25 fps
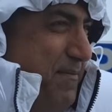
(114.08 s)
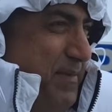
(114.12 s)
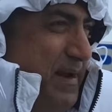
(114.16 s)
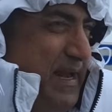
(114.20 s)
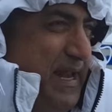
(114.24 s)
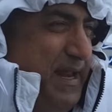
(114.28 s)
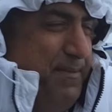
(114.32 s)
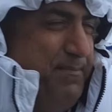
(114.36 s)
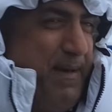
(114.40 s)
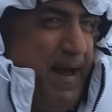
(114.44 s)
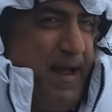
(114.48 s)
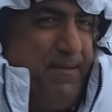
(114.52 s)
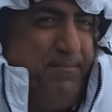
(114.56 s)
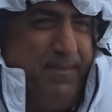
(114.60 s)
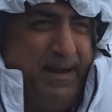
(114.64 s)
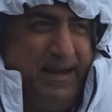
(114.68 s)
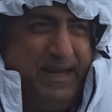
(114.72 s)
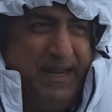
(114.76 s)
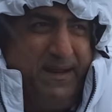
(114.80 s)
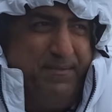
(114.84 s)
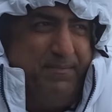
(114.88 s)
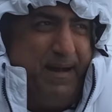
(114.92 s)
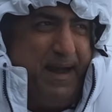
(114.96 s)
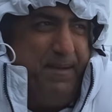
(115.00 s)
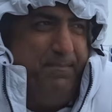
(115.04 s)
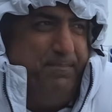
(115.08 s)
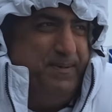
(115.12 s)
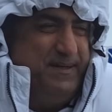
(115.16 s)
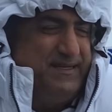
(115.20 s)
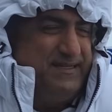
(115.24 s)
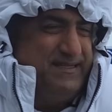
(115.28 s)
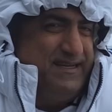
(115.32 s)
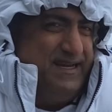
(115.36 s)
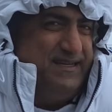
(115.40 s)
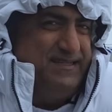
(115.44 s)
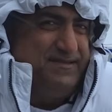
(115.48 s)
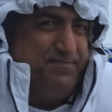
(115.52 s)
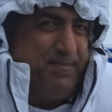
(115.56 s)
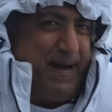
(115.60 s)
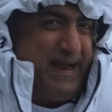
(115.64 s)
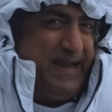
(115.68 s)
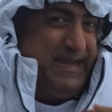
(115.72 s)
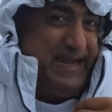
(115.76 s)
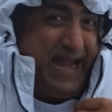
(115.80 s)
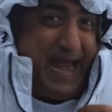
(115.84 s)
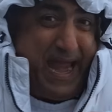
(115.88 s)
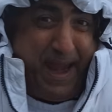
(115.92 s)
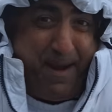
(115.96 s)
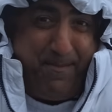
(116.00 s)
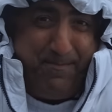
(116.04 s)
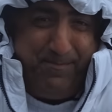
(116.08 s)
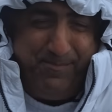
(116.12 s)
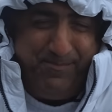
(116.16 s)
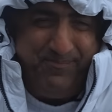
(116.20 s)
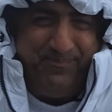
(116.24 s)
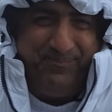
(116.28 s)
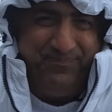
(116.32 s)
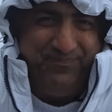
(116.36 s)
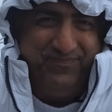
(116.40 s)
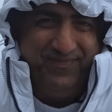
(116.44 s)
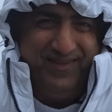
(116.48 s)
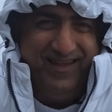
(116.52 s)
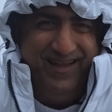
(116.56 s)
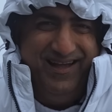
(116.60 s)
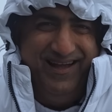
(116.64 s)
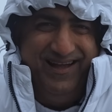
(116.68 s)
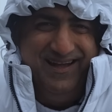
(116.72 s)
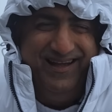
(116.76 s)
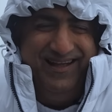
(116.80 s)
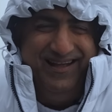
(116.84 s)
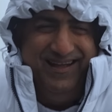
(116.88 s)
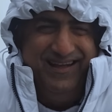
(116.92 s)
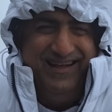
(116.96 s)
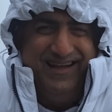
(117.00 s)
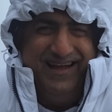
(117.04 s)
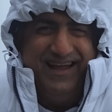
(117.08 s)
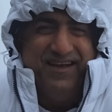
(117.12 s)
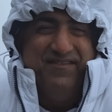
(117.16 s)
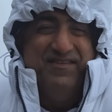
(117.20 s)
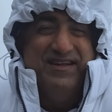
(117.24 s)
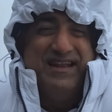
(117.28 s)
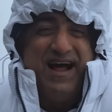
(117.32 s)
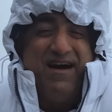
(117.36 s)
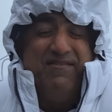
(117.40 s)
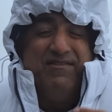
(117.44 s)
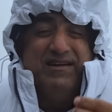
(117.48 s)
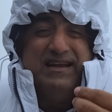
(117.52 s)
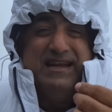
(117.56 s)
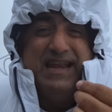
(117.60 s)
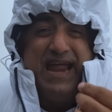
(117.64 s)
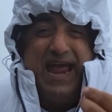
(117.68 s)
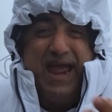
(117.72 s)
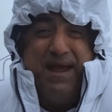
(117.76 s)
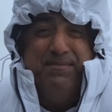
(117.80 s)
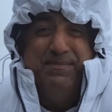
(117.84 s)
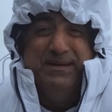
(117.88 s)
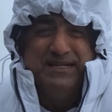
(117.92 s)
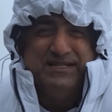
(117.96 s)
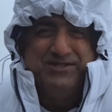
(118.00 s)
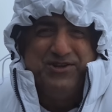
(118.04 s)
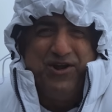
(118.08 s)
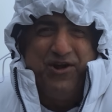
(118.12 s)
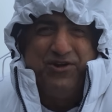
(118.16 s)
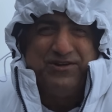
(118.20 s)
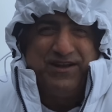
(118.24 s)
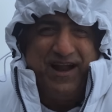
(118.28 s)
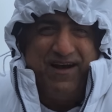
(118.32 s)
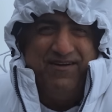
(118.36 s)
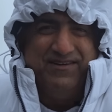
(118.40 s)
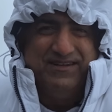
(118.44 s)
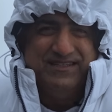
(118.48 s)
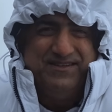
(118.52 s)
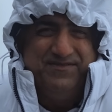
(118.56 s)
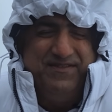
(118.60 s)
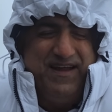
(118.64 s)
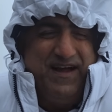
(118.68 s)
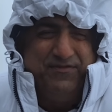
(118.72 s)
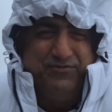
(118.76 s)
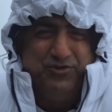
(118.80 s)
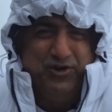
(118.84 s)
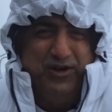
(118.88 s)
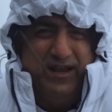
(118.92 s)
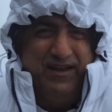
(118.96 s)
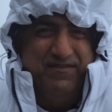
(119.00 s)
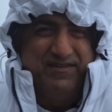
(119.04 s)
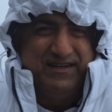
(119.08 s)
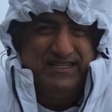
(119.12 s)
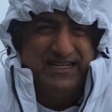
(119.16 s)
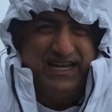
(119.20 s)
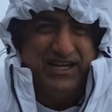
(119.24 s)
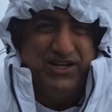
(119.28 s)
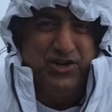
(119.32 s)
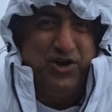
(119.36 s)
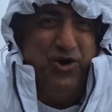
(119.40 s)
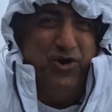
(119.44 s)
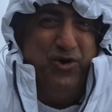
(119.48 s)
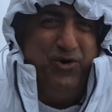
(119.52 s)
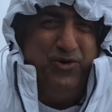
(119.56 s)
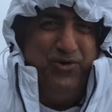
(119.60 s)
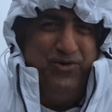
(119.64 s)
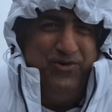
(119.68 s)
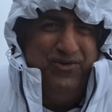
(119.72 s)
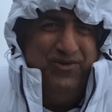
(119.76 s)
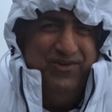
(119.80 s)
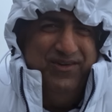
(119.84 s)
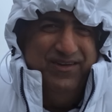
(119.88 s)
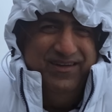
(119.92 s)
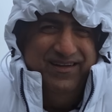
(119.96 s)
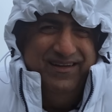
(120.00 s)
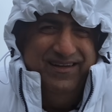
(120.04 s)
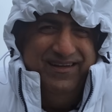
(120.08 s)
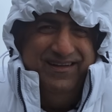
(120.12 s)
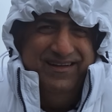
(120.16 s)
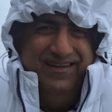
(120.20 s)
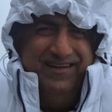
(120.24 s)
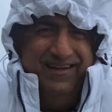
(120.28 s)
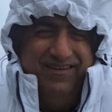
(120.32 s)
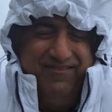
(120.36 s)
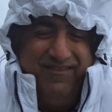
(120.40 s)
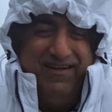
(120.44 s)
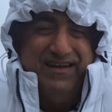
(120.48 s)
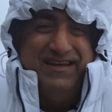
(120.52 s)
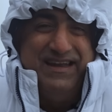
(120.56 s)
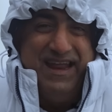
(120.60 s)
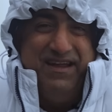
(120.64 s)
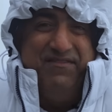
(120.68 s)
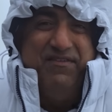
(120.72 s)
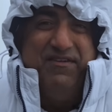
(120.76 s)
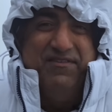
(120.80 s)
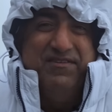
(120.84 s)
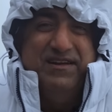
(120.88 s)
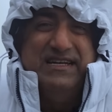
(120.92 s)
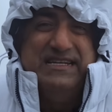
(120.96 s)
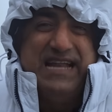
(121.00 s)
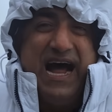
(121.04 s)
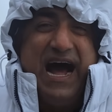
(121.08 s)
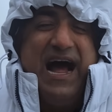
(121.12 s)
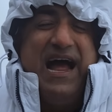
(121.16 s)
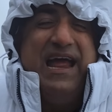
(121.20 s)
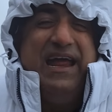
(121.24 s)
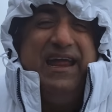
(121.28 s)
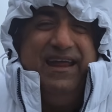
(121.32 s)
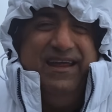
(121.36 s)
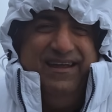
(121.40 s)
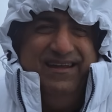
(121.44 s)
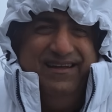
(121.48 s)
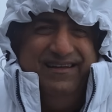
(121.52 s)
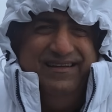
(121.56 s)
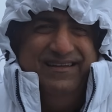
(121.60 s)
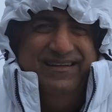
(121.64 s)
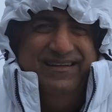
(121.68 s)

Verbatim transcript: family, my money, my business, my name. Even our name is not ours. We have to leave it and go. One day we will die.